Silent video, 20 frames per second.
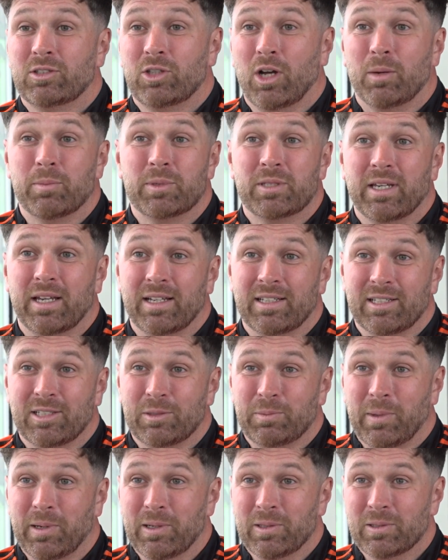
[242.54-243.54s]
top 6, I
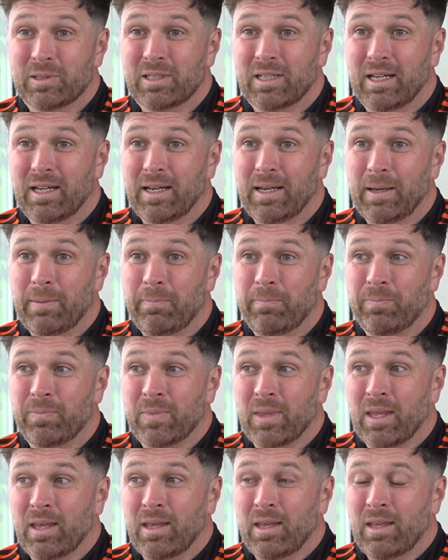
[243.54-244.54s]
suppose.
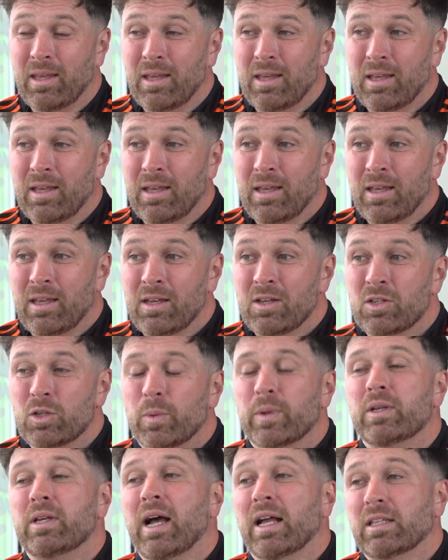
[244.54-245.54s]
So
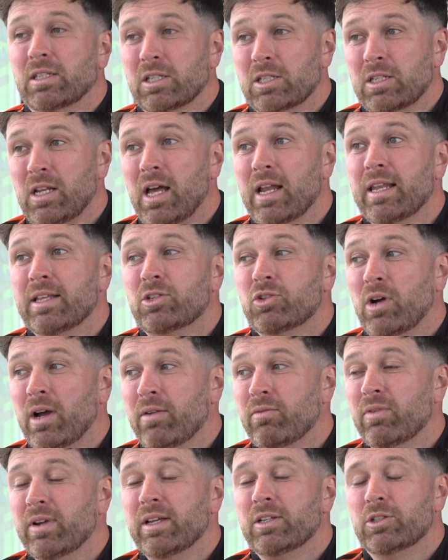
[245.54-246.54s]
we had to slightly try
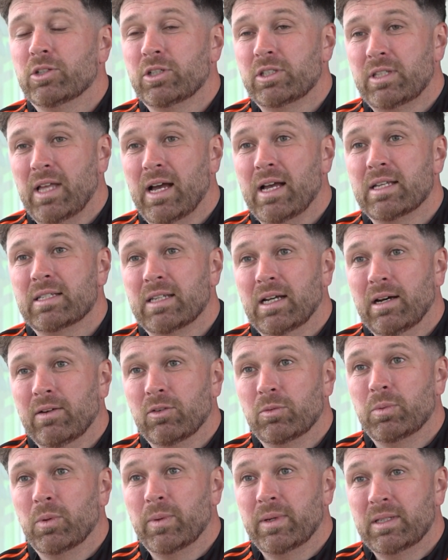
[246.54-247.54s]
and readjust
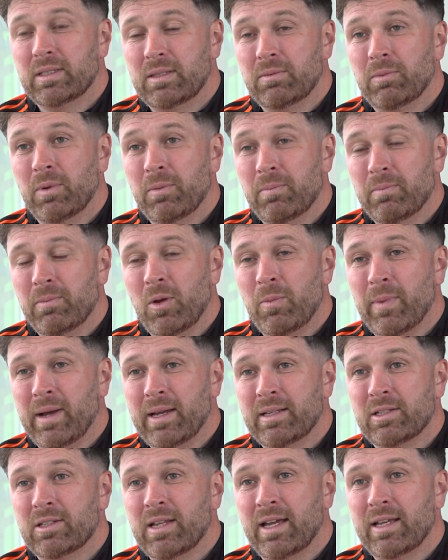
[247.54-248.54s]
ourselves, but we
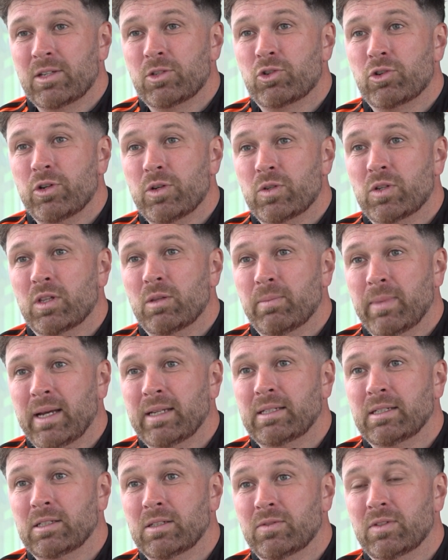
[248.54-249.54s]
maintained true to the
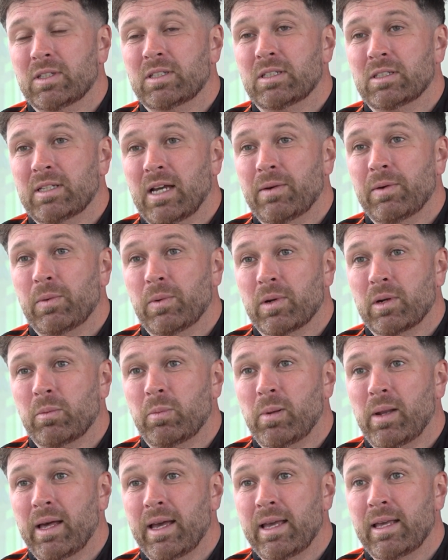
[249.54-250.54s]
message of this is how we want to
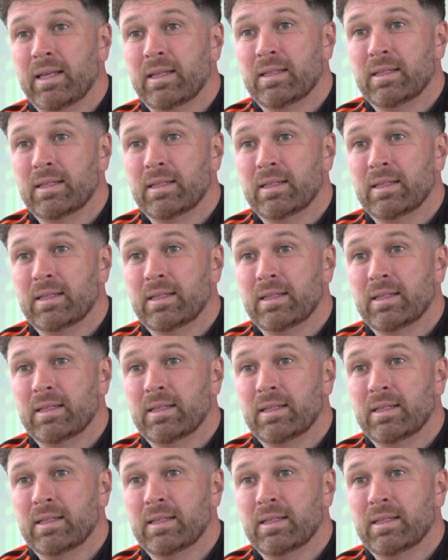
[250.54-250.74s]
play